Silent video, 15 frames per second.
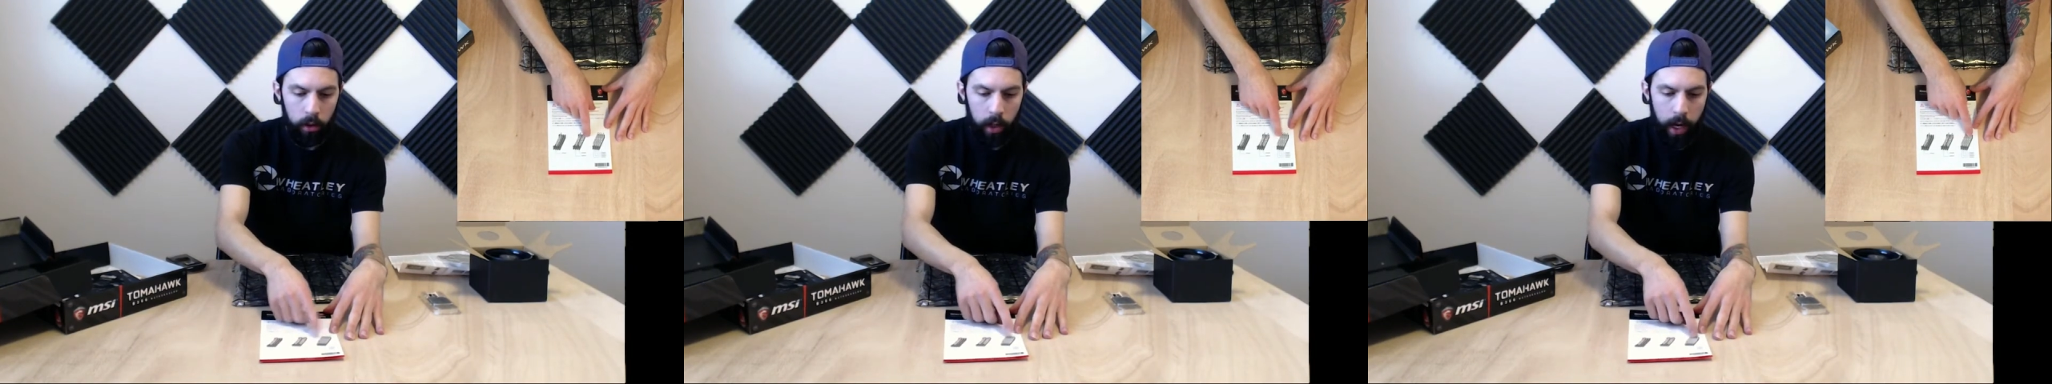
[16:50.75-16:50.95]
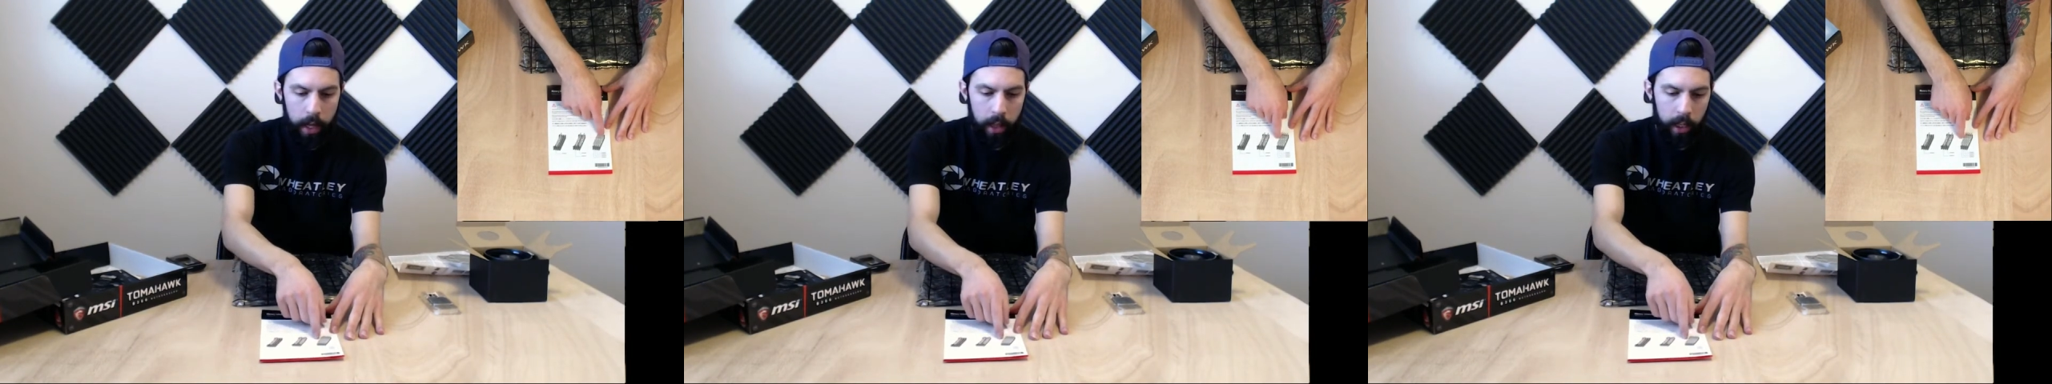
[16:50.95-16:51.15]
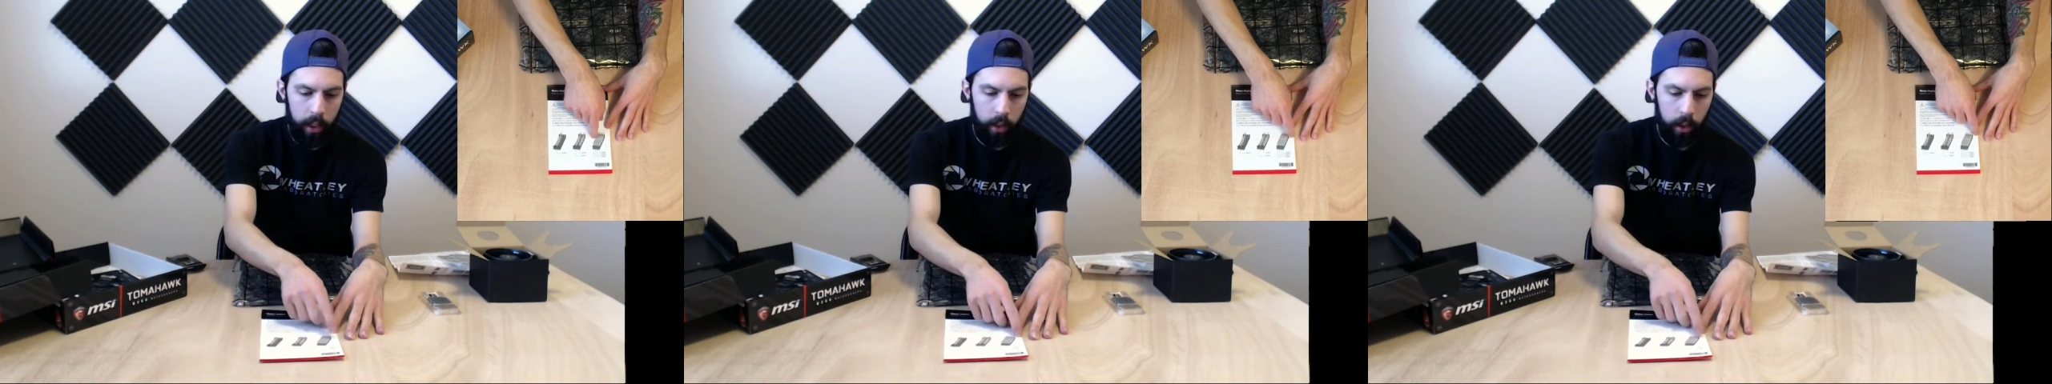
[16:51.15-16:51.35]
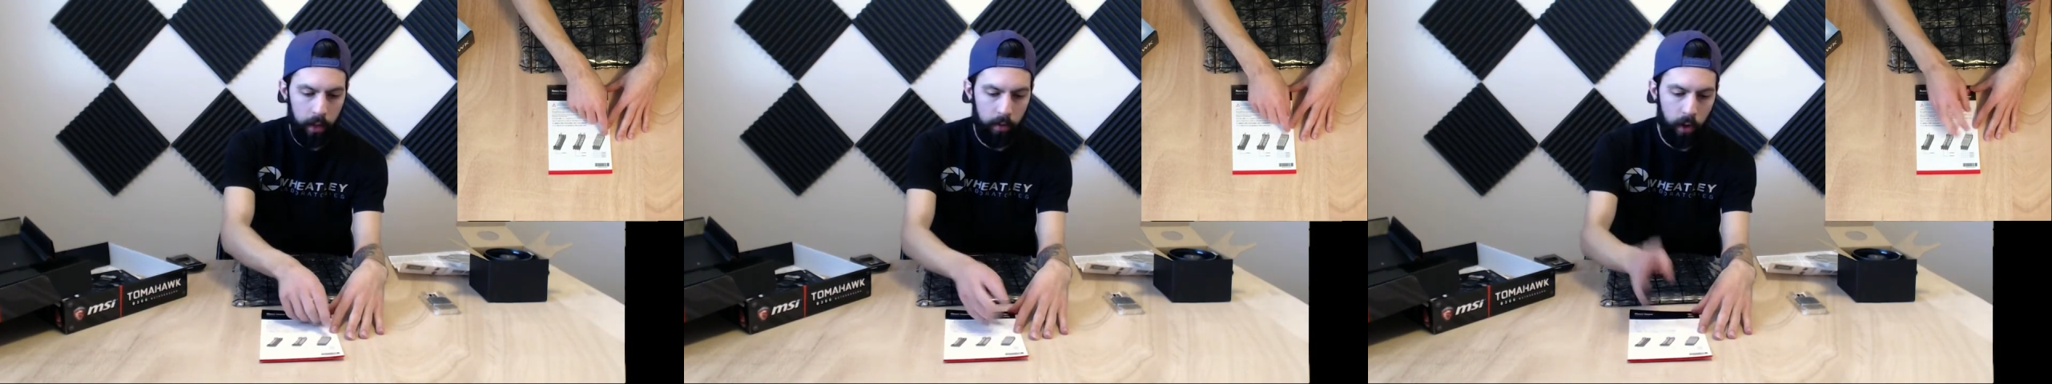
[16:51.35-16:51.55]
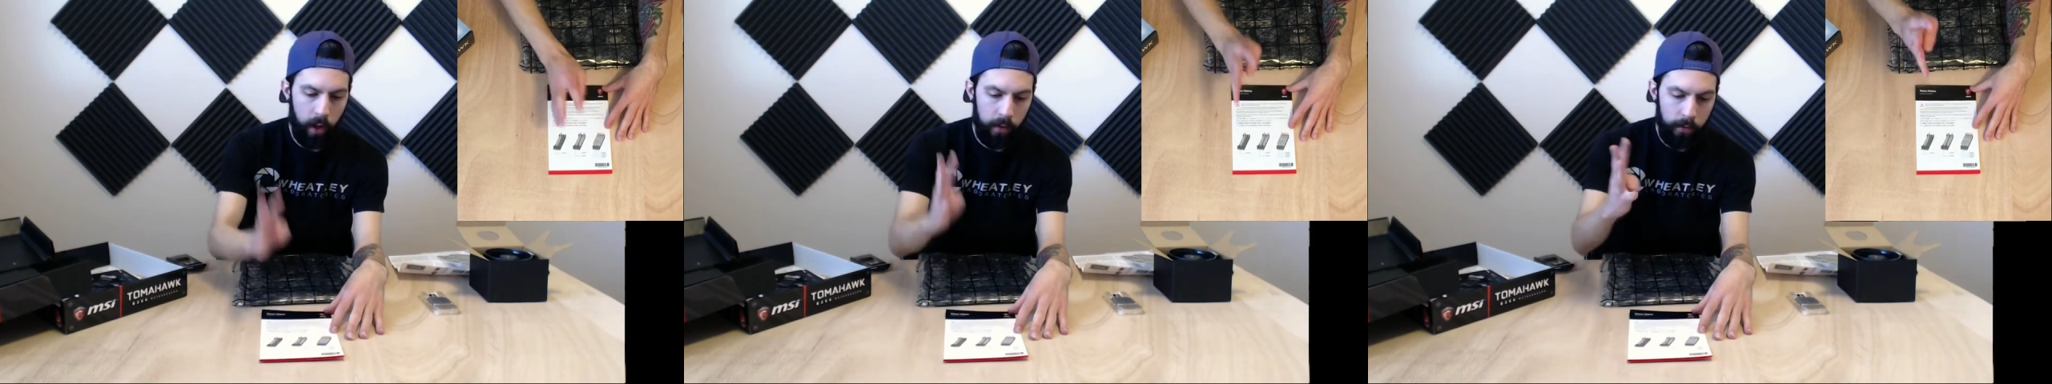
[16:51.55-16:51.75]
And then
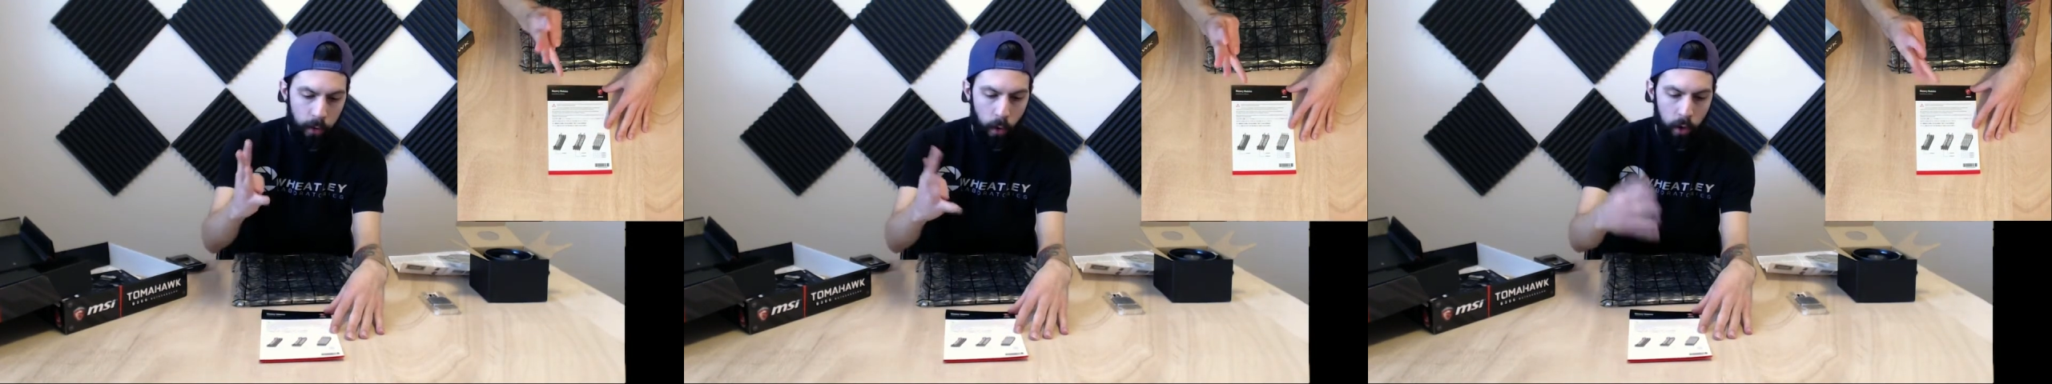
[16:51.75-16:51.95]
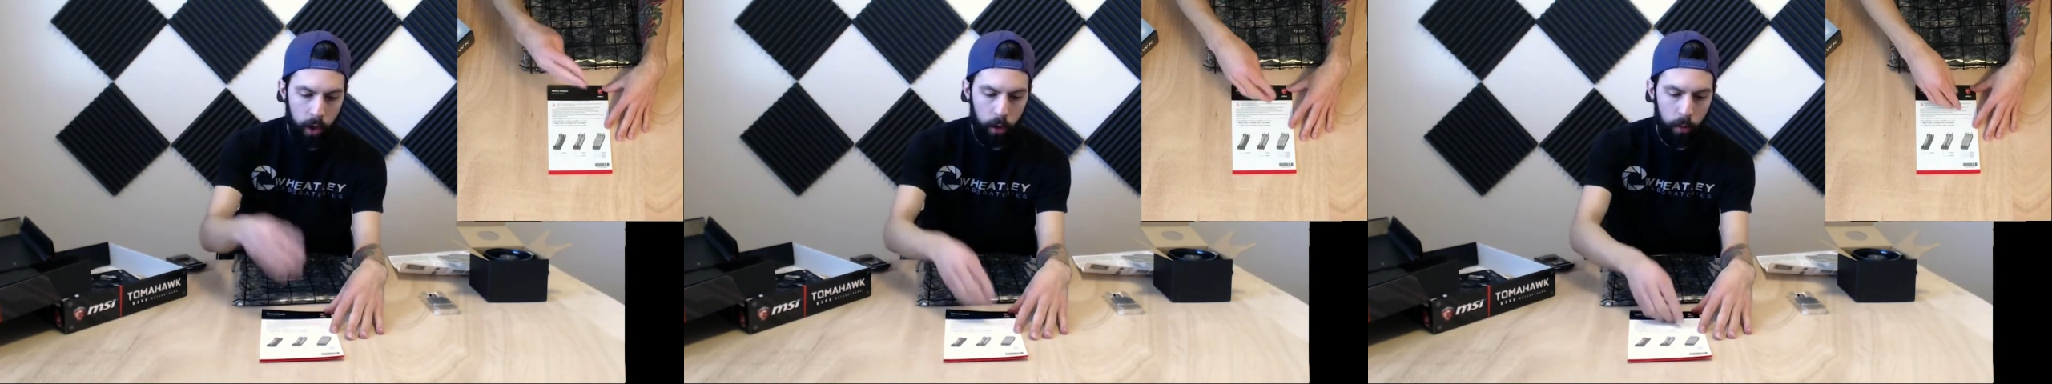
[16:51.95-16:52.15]
if you have four,